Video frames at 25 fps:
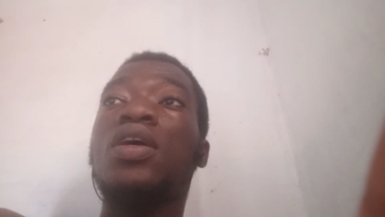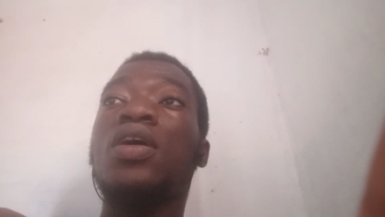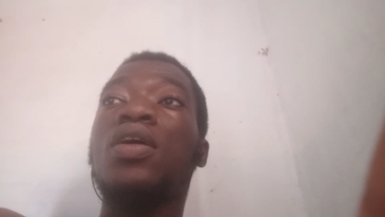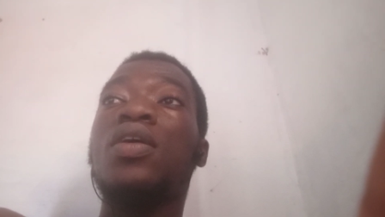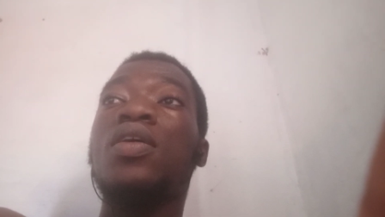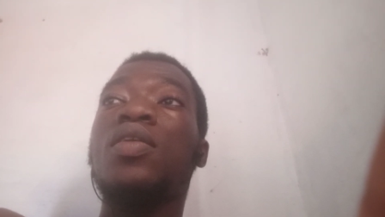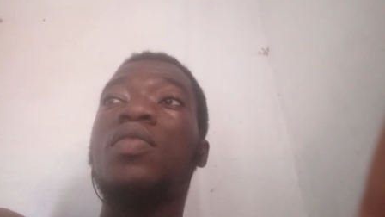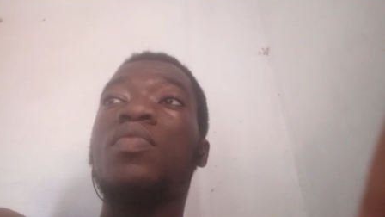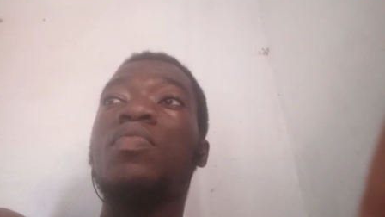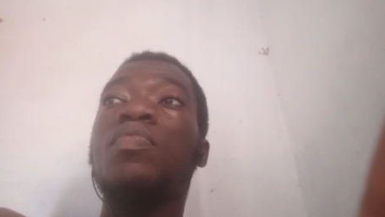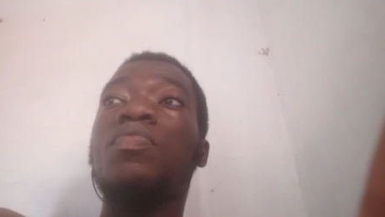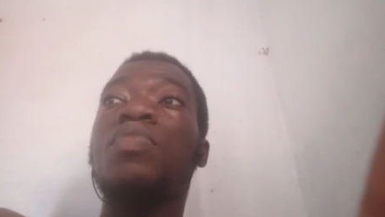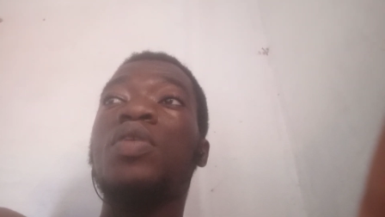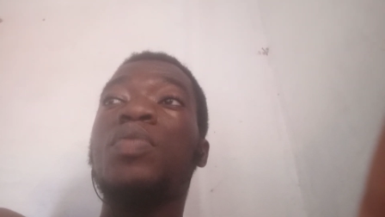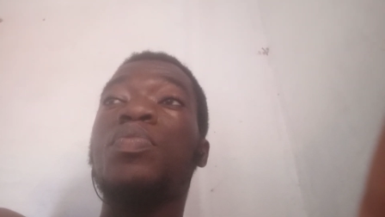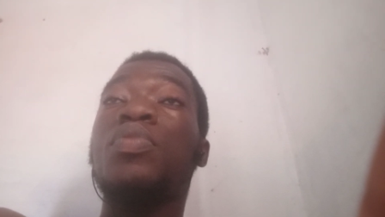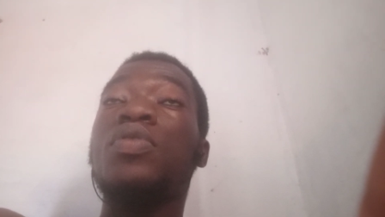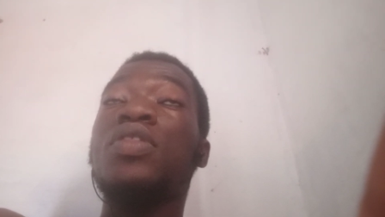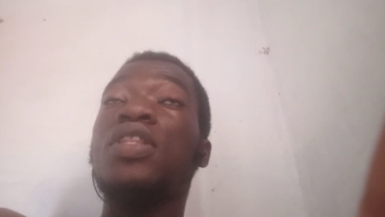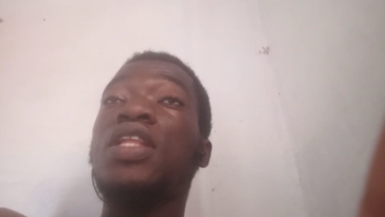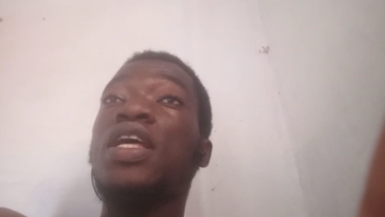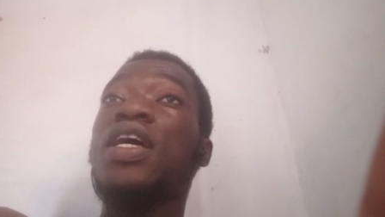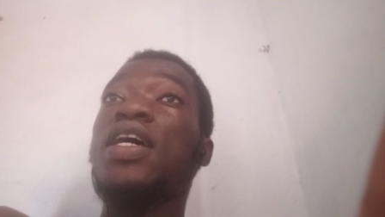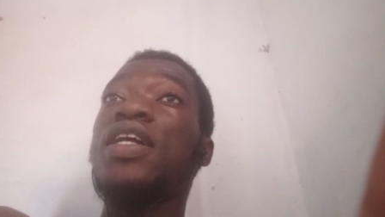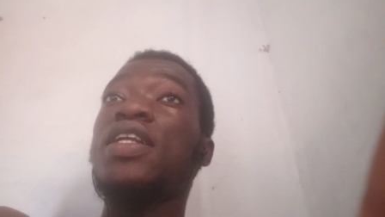um people
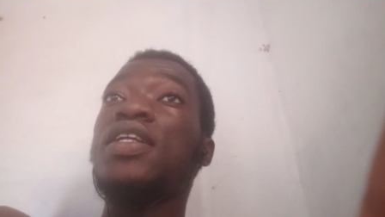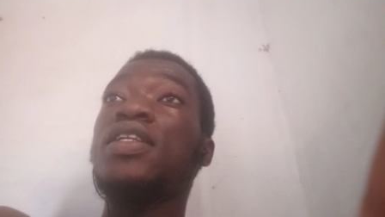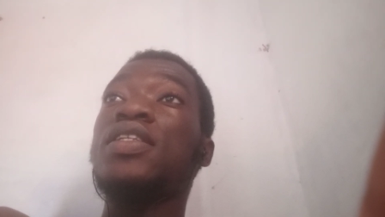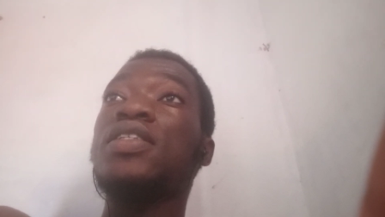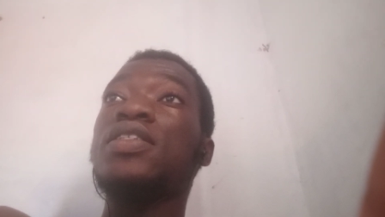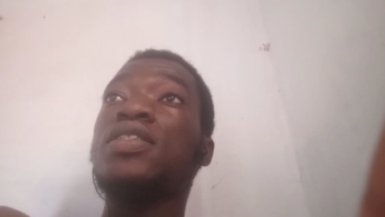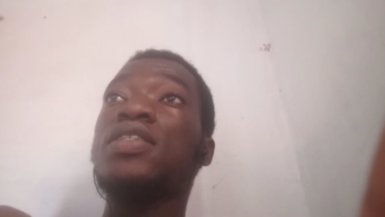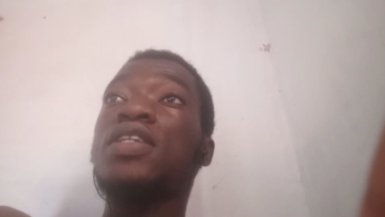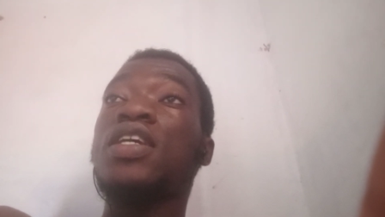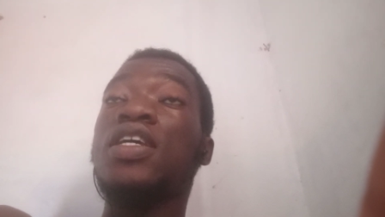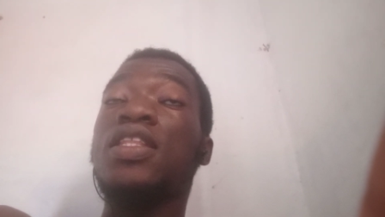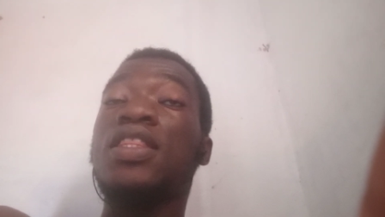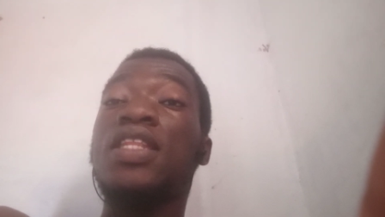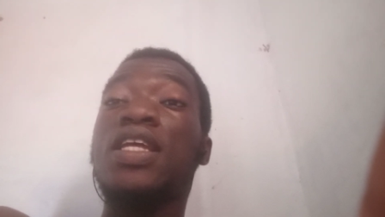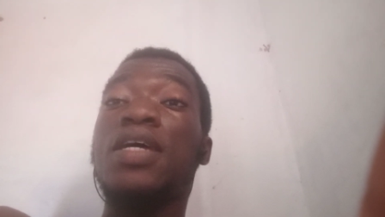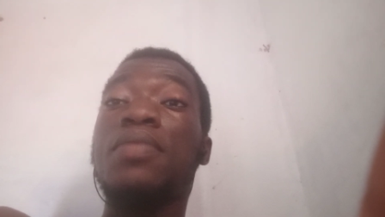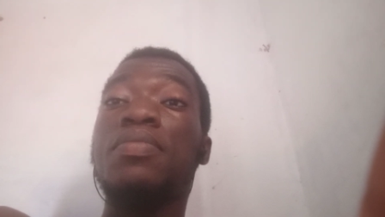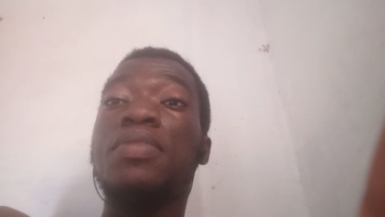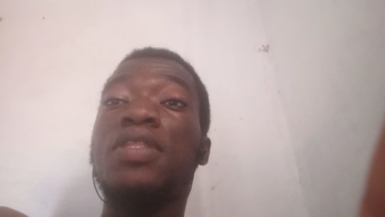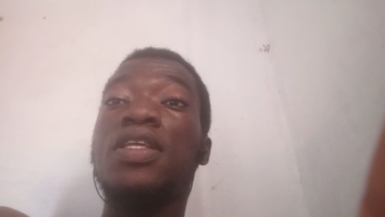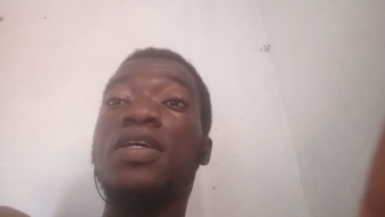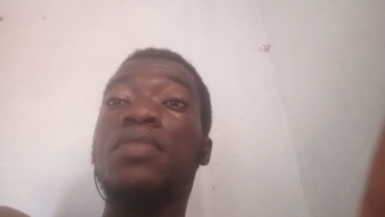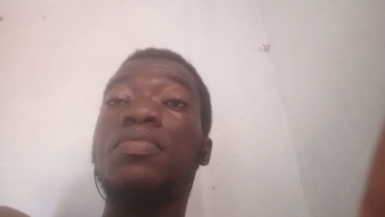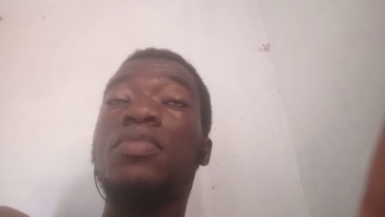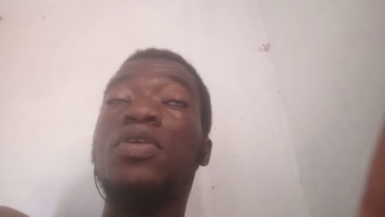that
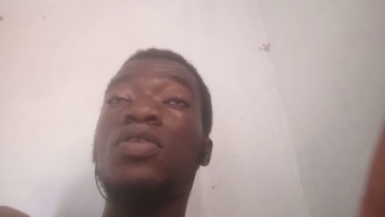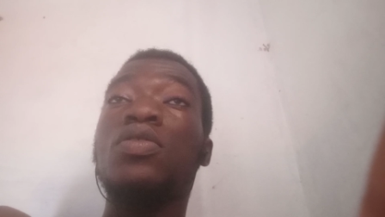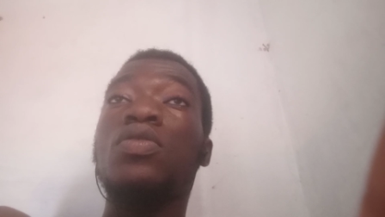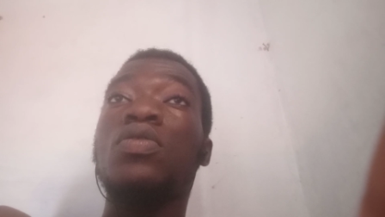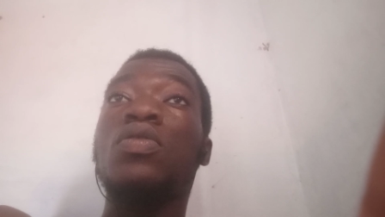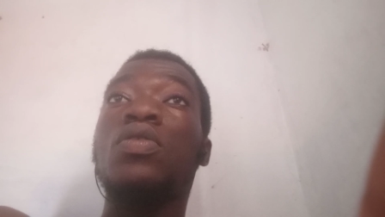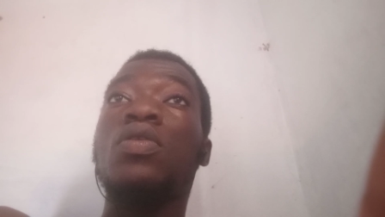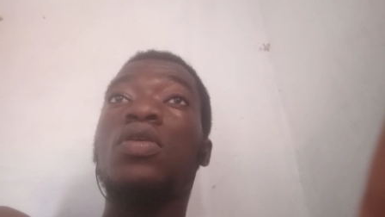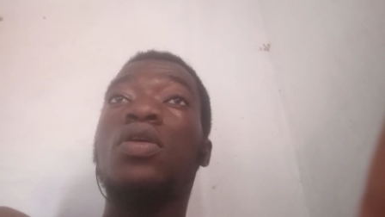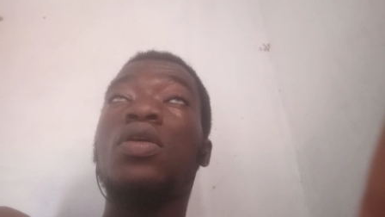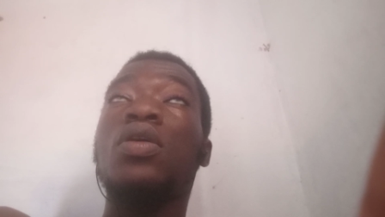kidnapped them you know